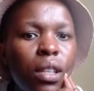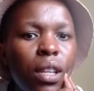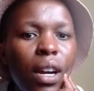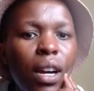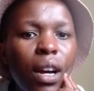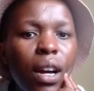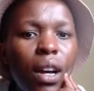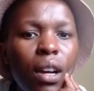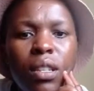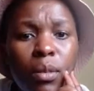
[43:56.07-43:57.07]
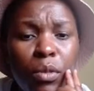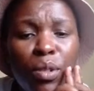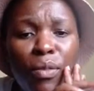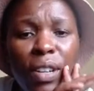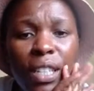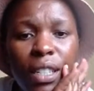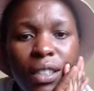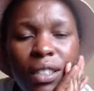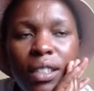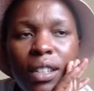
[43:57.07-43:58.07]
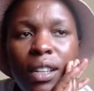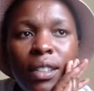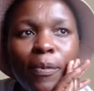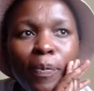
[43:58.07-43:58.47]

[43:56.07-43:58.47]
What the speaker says: currency that most of us understand,